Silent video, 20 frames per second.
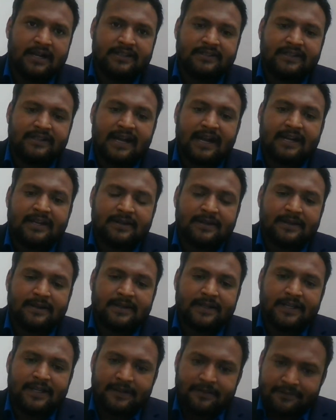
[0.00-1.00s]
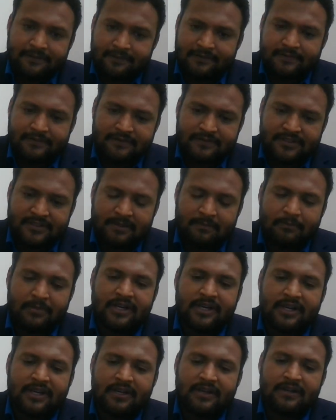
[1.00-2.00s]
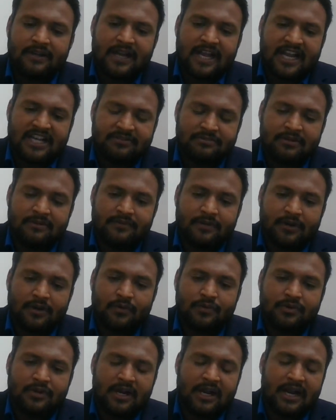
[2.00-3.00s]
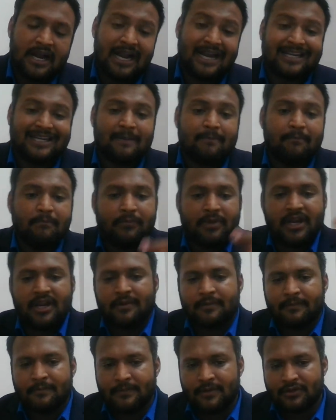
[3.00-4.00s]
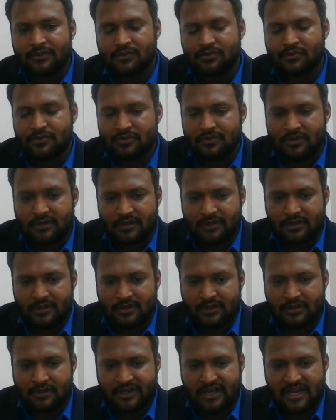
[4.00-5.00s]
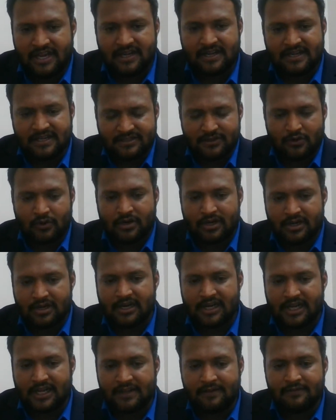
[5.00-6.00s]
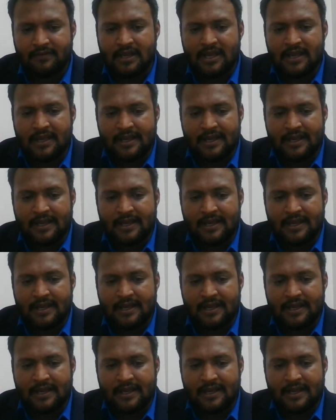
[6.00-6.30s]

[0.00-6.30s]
that if somebody has been found attempting to uh, take his or her life